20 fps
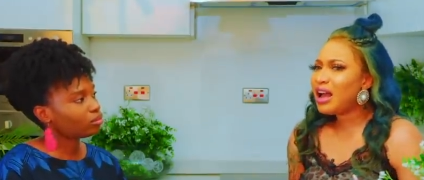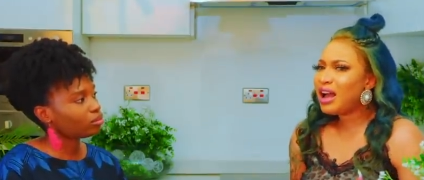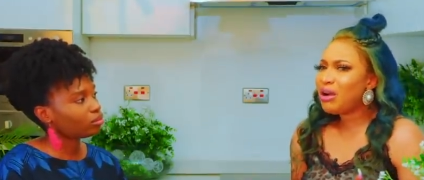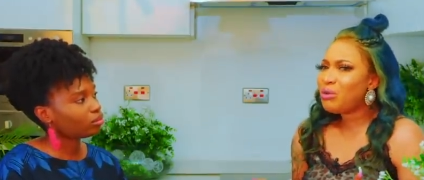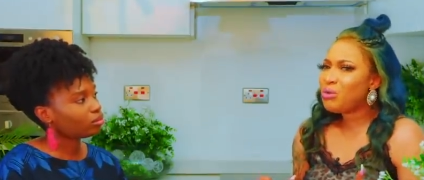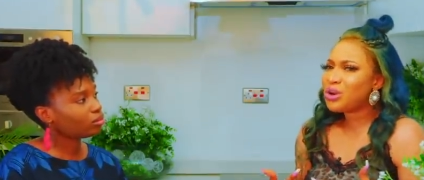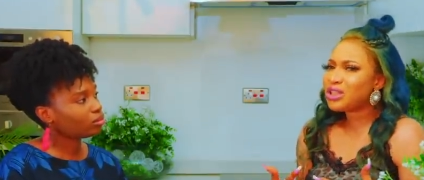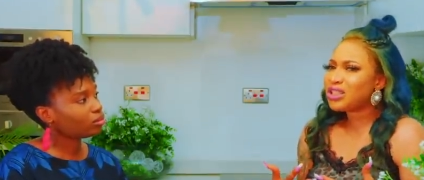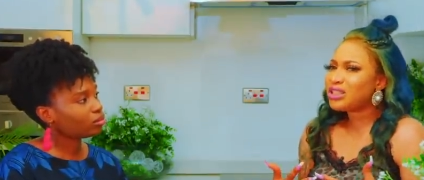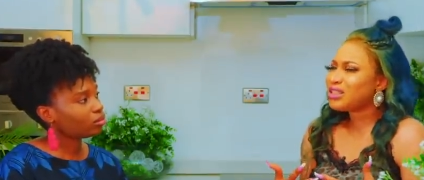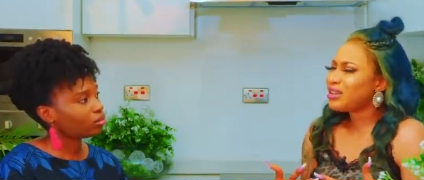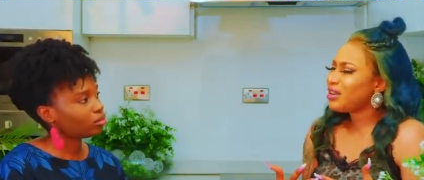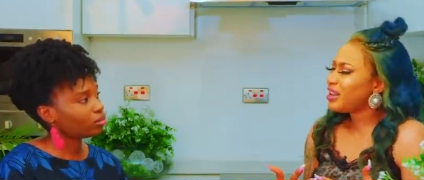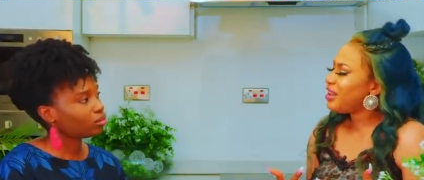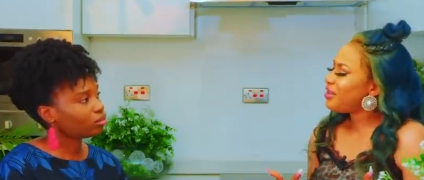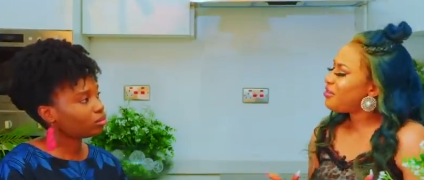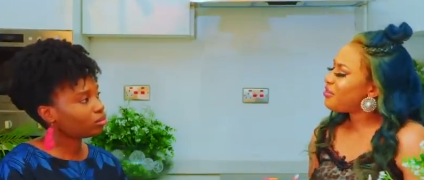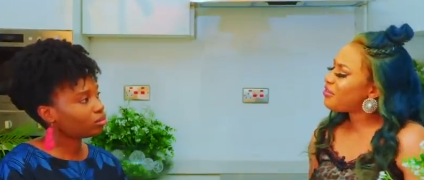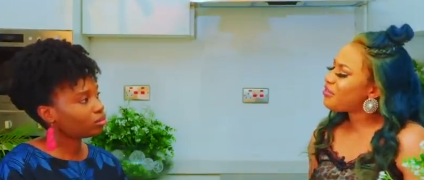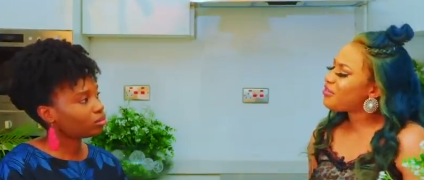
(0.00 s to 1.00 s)
Speaker 1: What's the
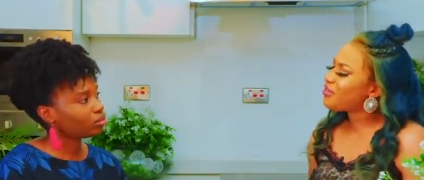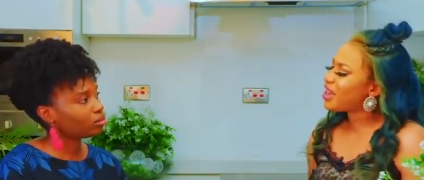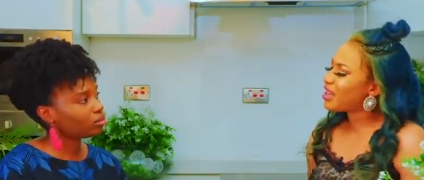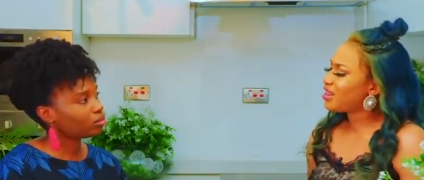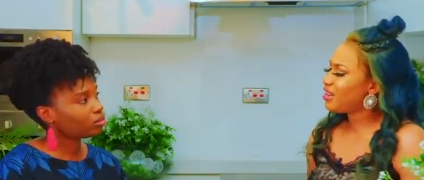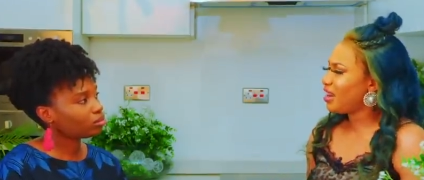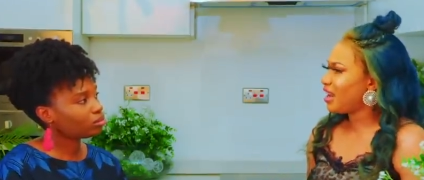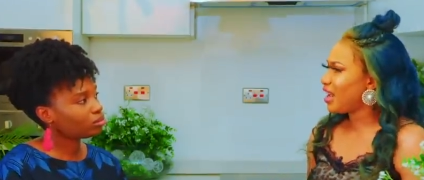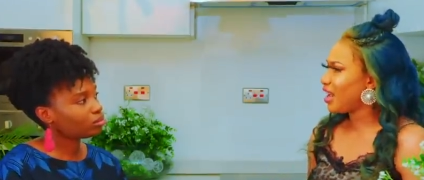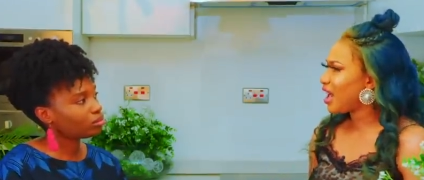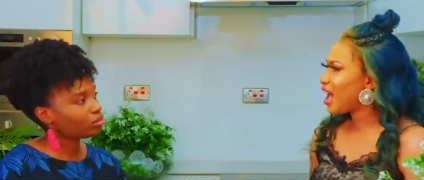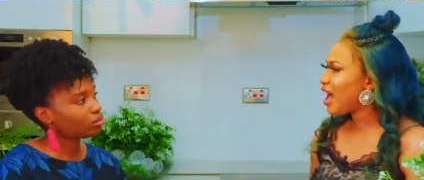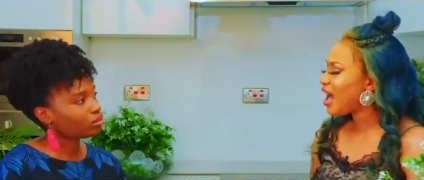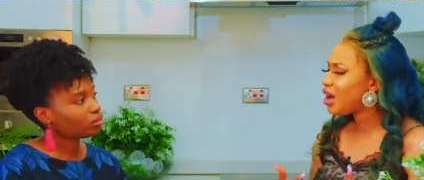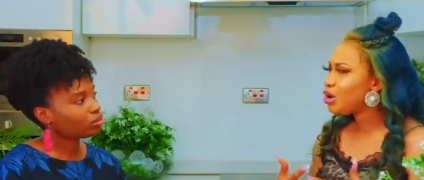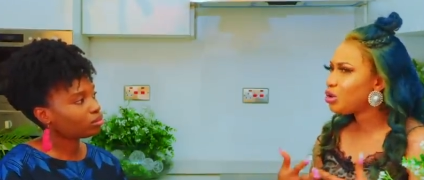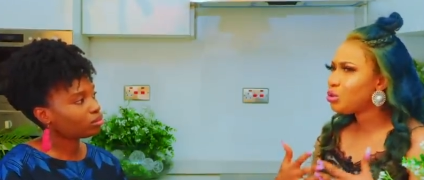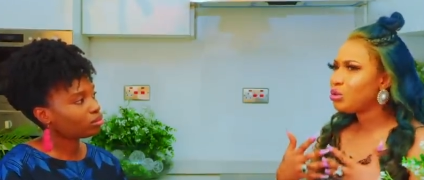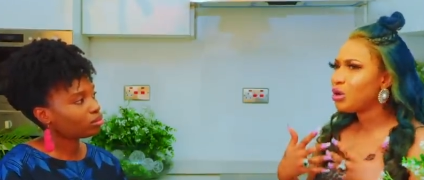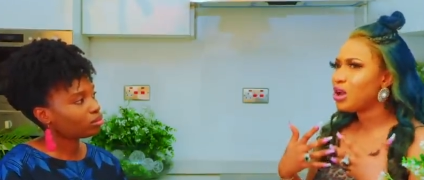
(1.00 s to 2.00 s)
effect like?
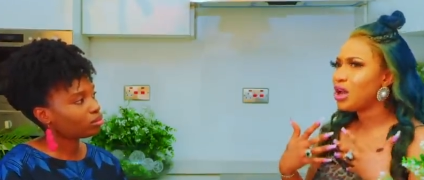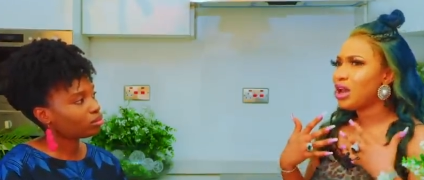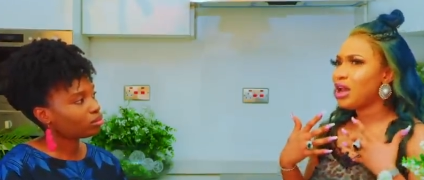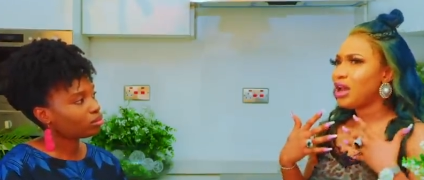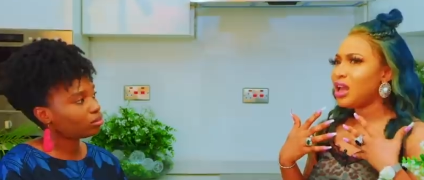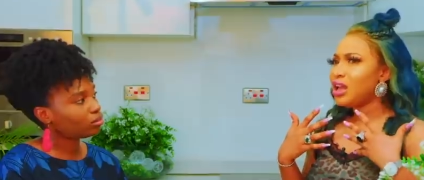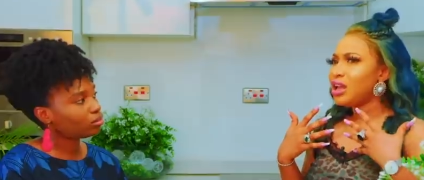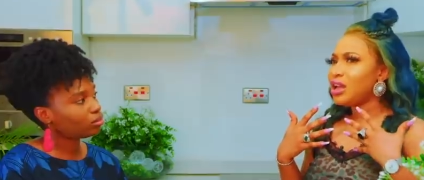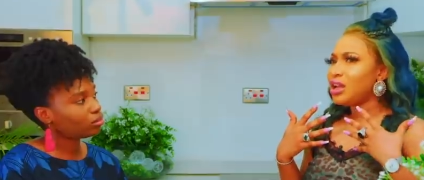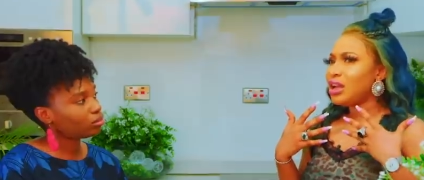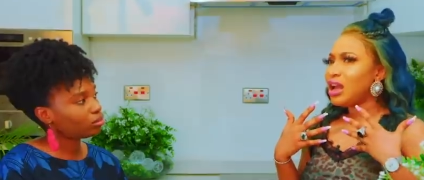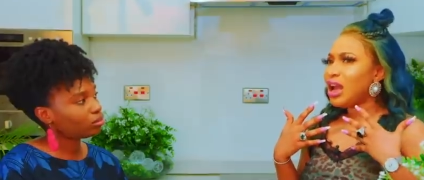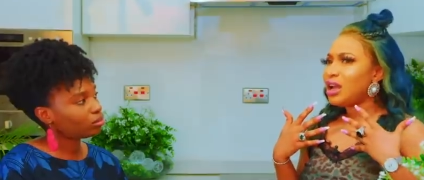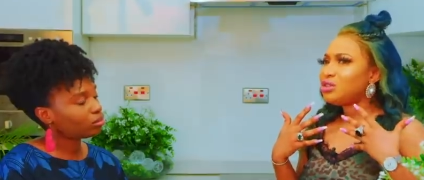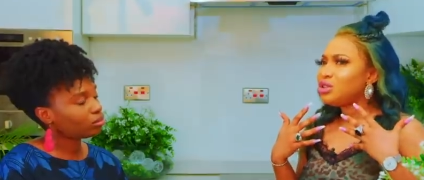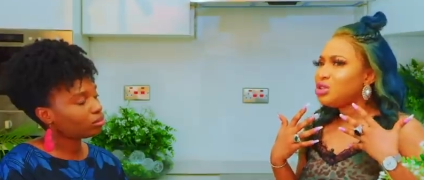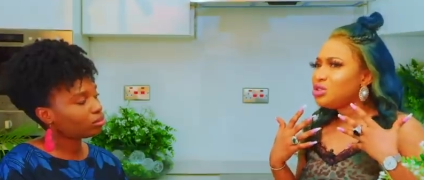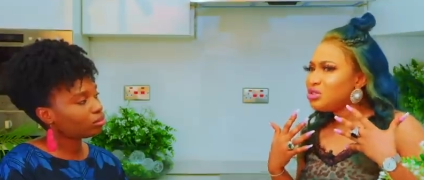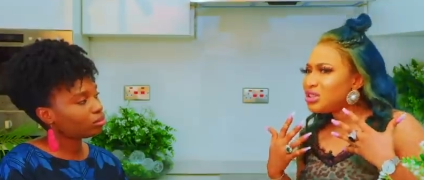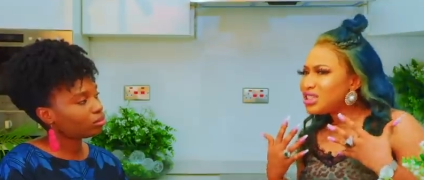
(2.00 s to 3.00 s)
How
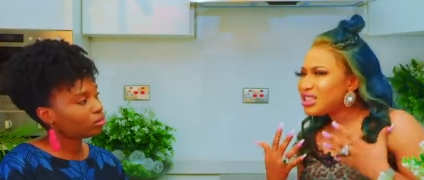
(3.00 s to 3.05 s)
do you